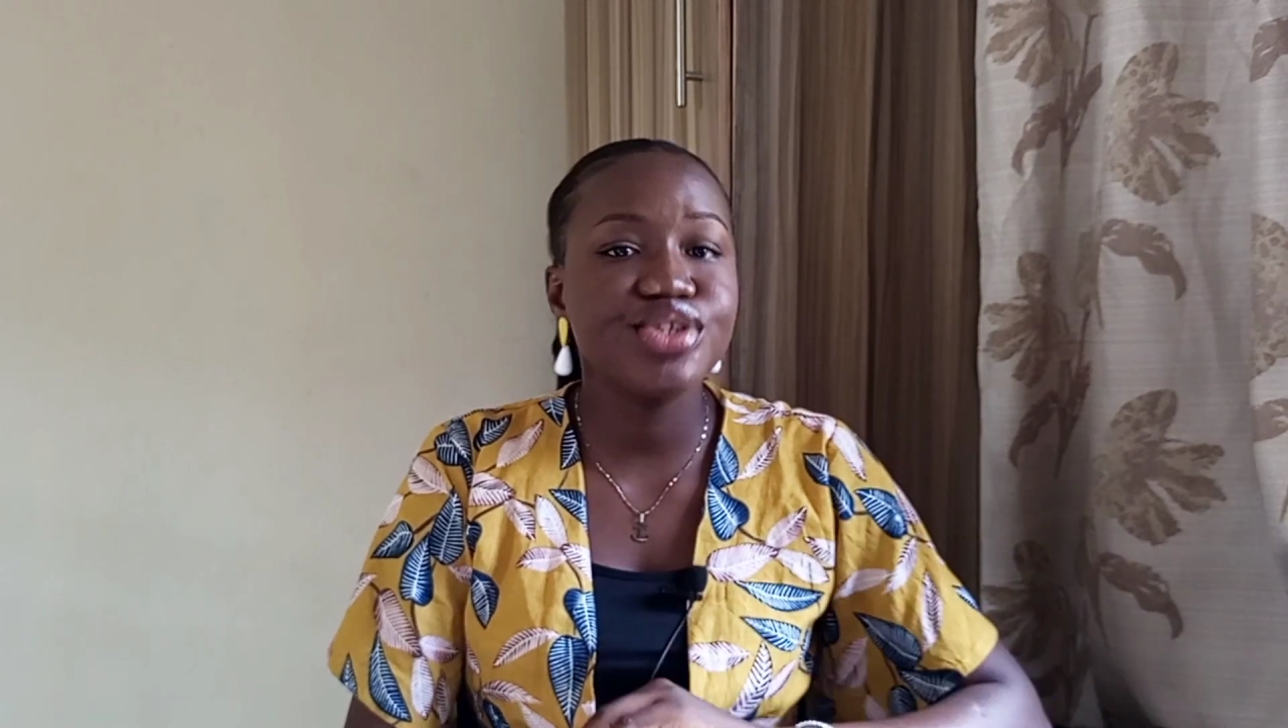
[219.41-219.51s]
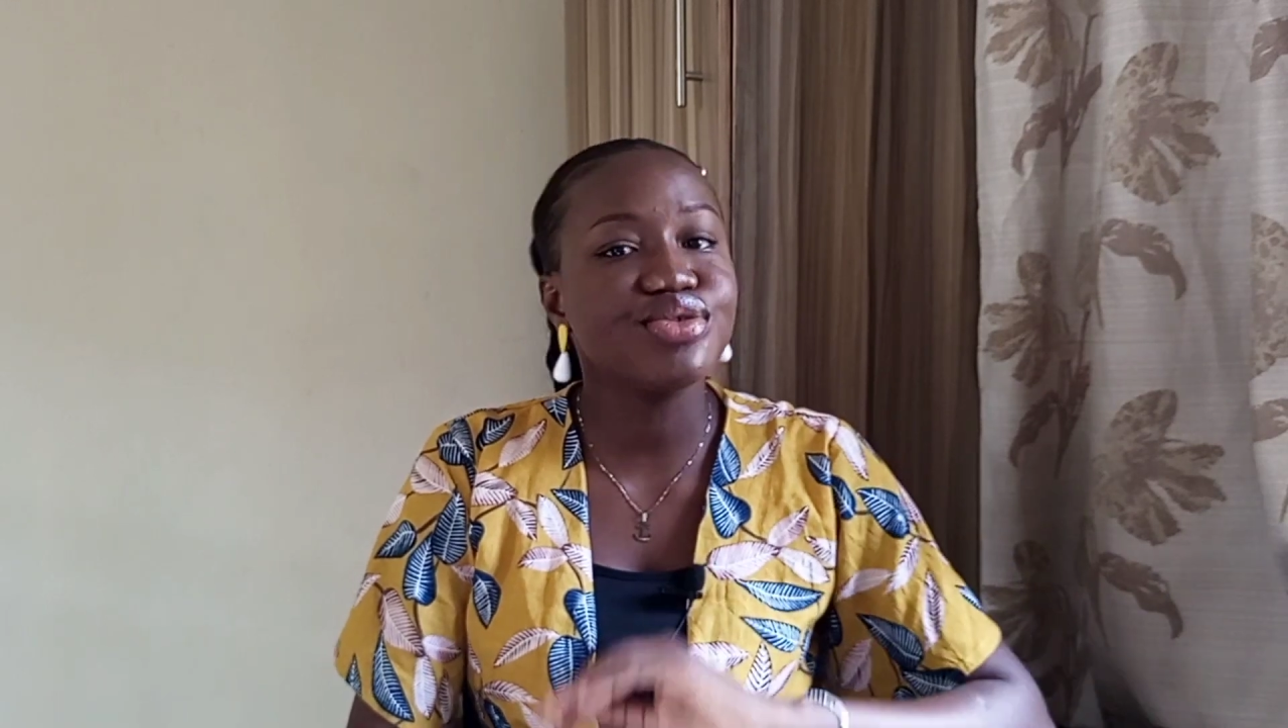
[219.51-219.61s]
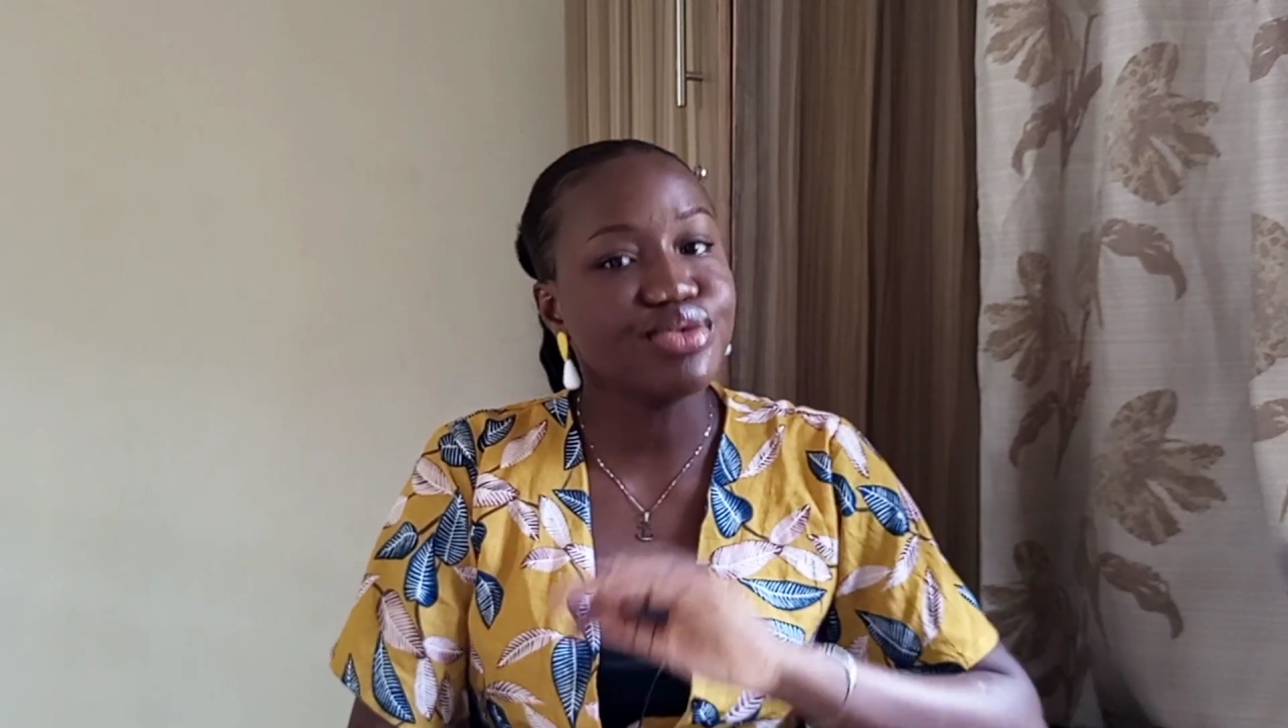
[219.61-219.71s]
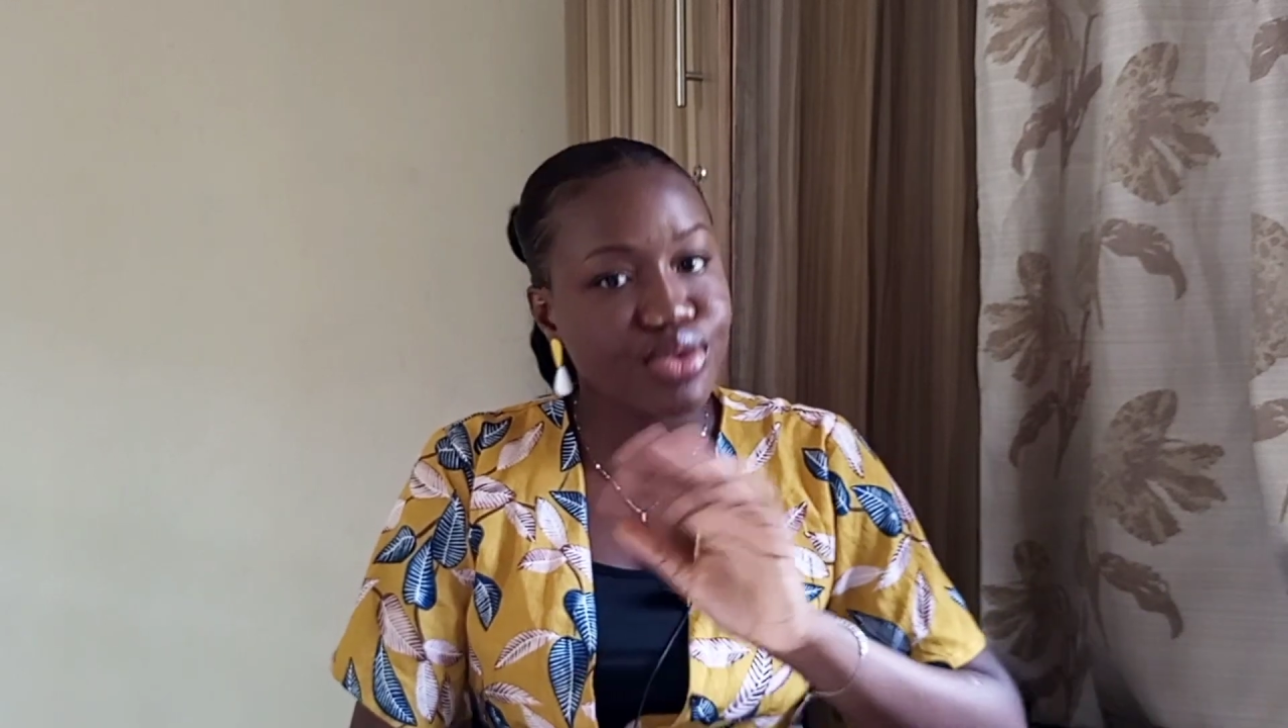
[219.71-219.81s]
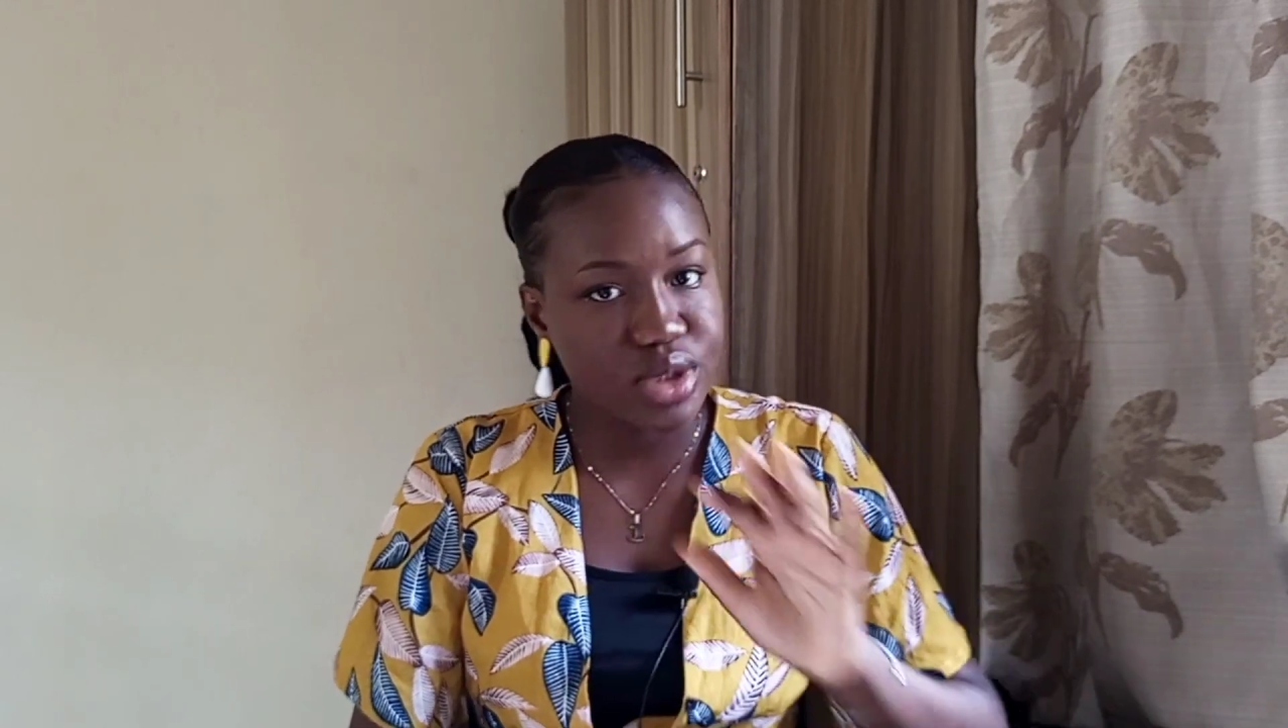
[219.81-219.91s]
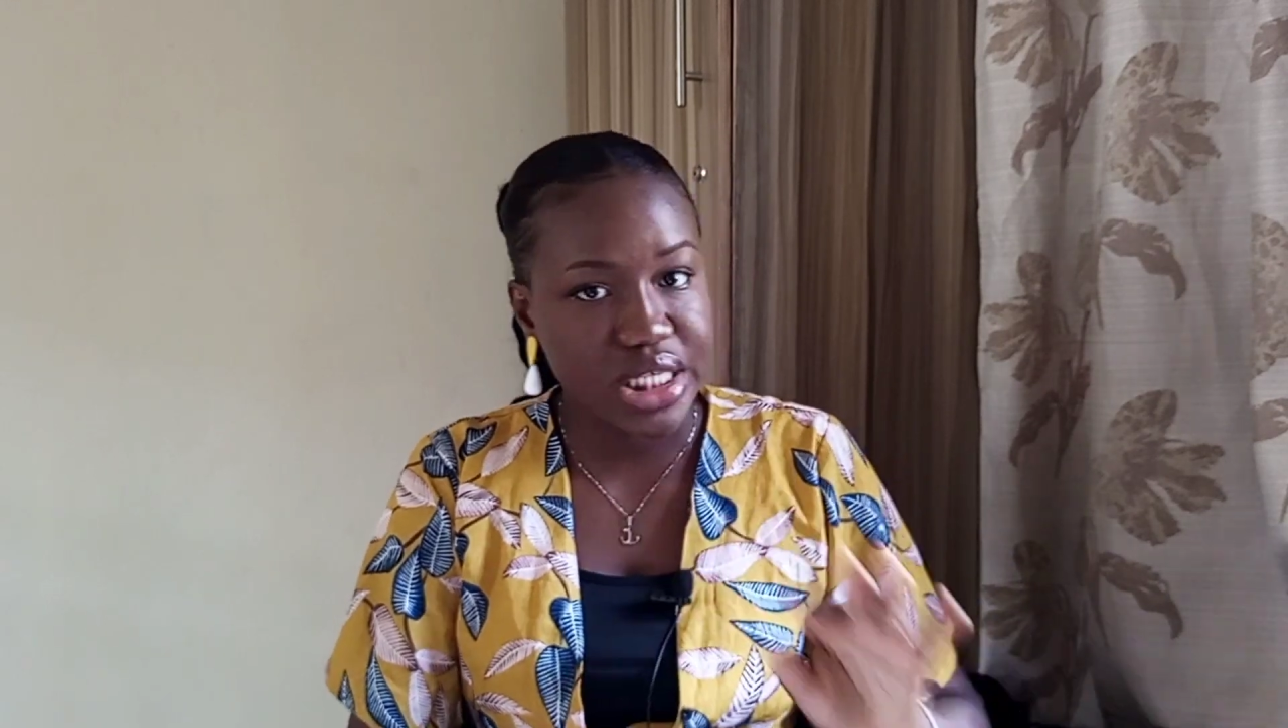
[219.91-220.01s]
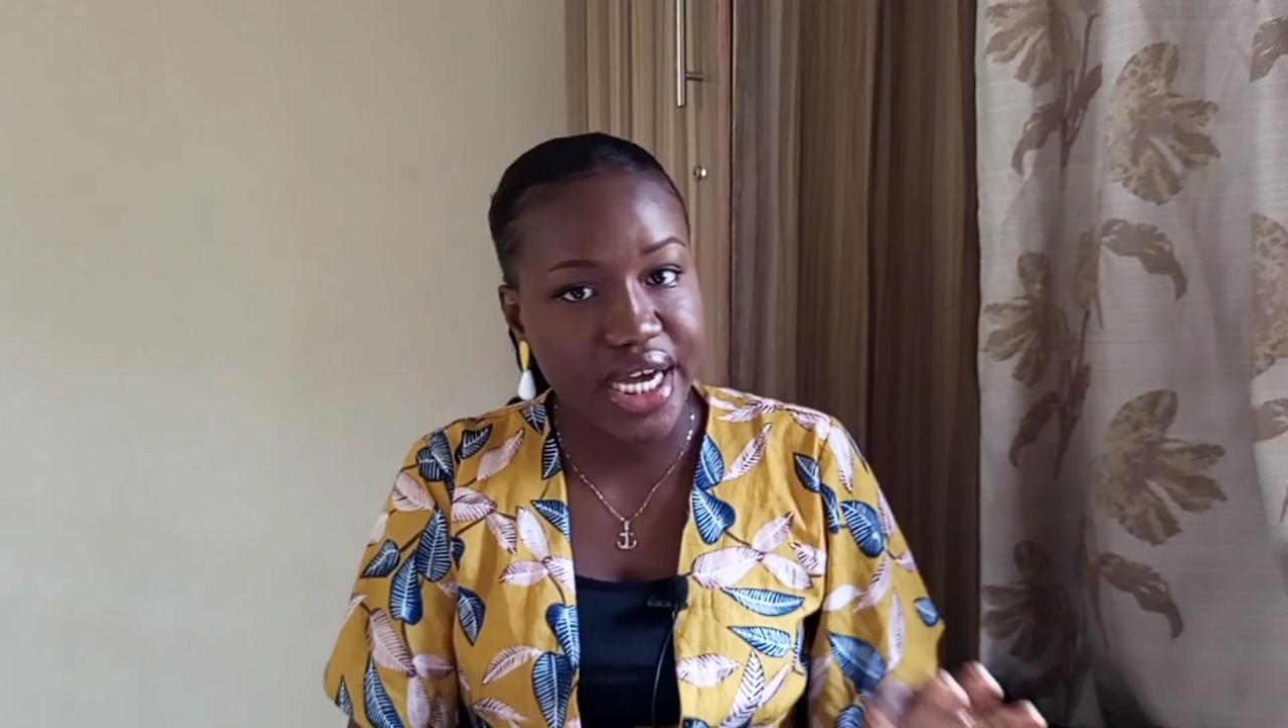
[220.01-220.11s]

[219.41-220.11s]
to know their